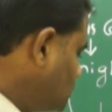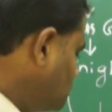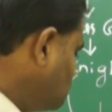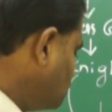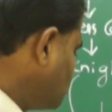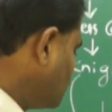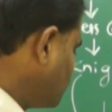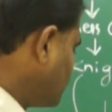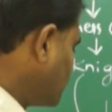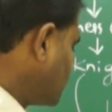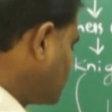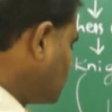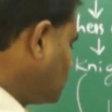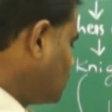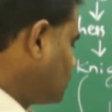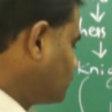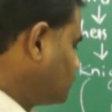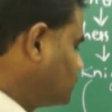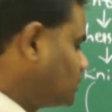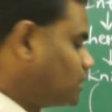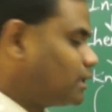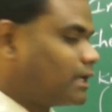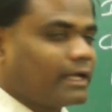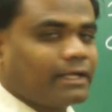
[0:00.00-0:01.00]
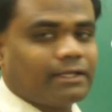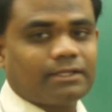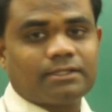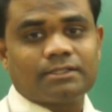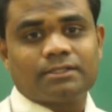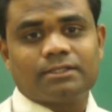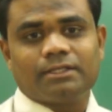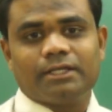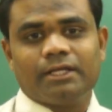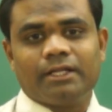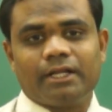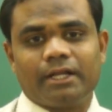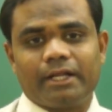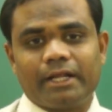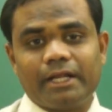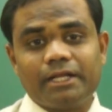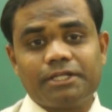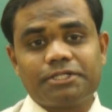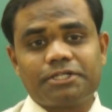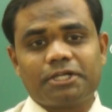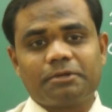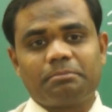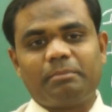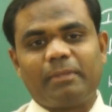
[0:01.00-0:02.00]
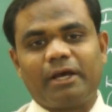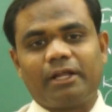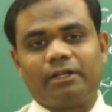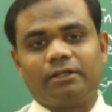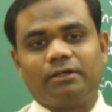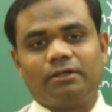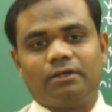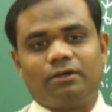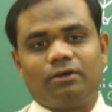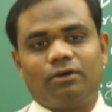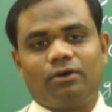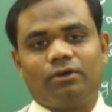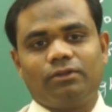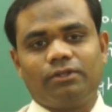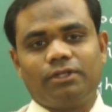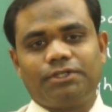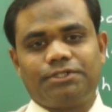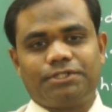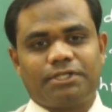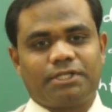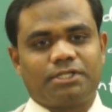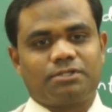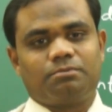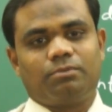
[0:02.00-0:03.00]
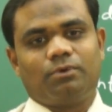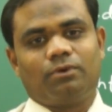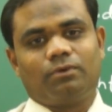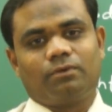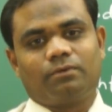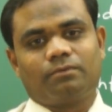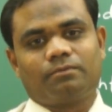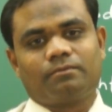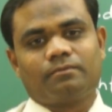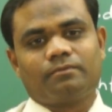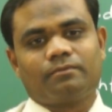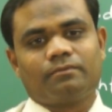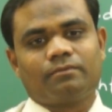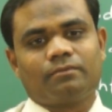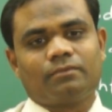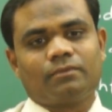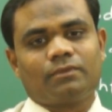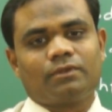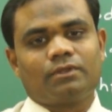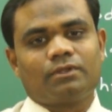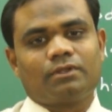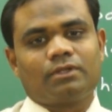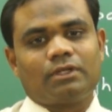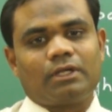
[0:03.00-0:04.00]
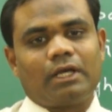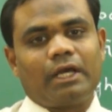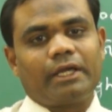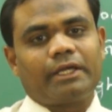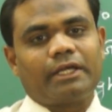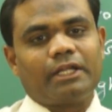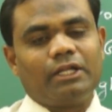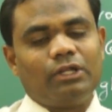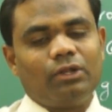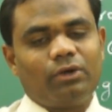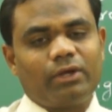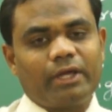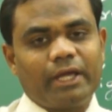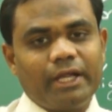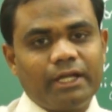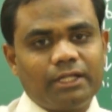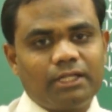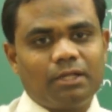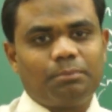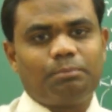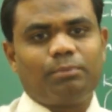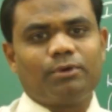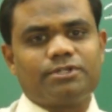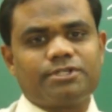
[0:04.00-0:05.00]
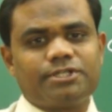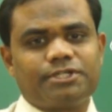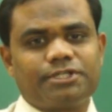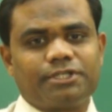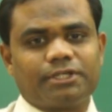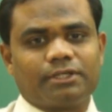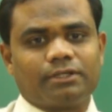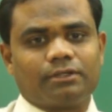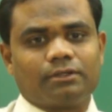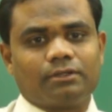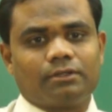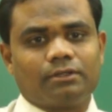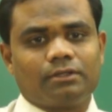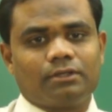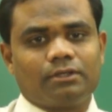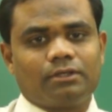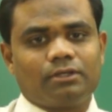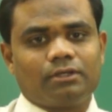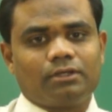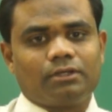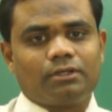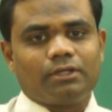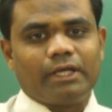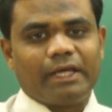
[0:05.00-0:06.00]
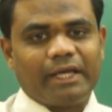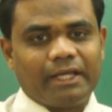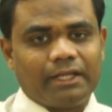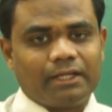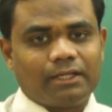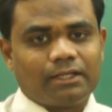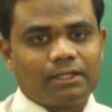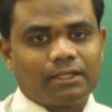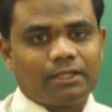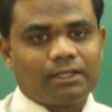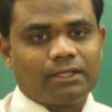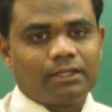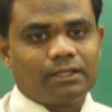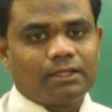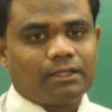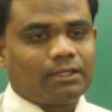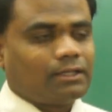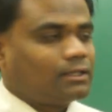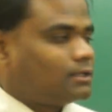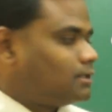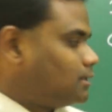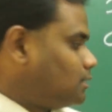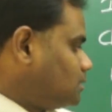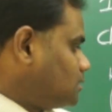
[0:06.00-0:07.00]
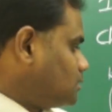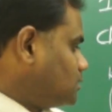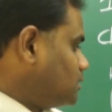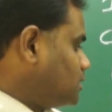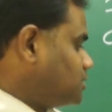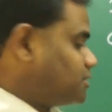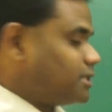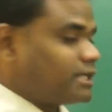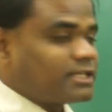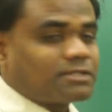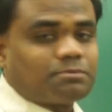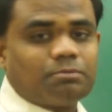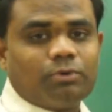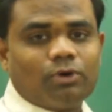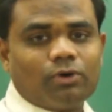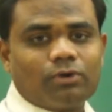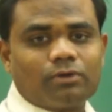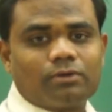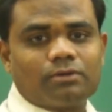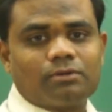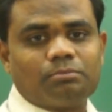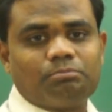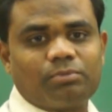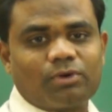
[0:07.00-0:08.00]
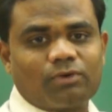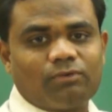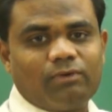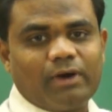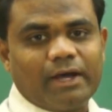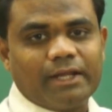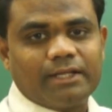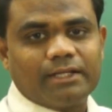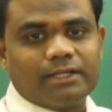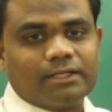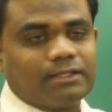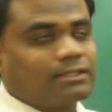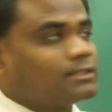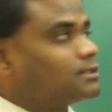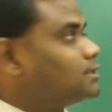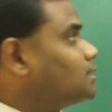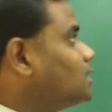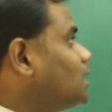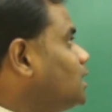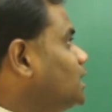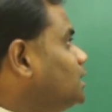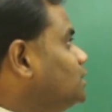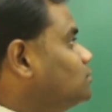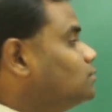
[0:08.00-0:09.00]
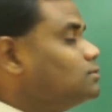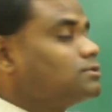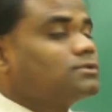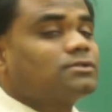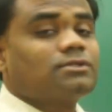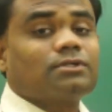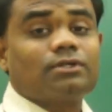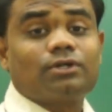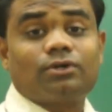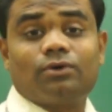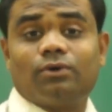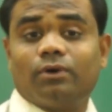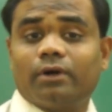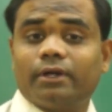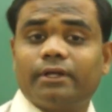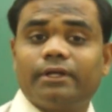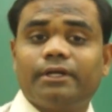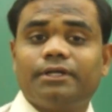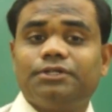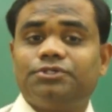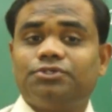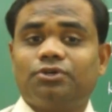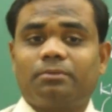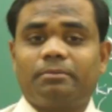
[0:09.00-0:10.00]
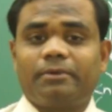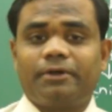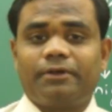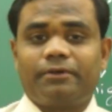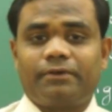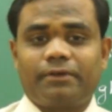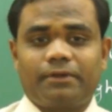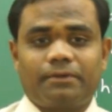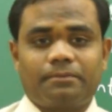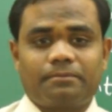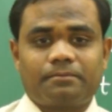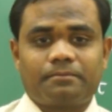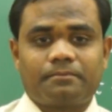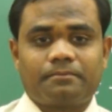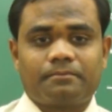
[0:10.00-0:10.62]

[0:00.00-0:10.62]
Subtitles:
the moving of the knight in an L-shaped manner on the chessboard. I can locate the position in the chessboard provided I use coordinate geometry.